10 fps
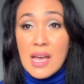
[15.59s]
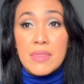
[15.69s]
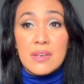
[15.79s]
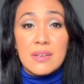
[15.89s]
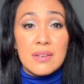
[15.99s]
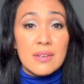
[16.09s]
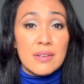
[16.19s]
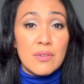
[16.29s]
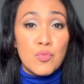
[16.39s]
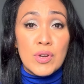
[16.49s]

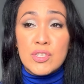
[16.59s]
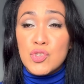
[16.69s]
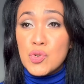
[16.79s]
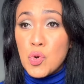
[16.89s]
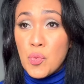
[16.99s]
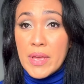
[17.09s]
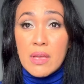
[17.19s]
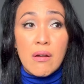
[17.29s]
The redoing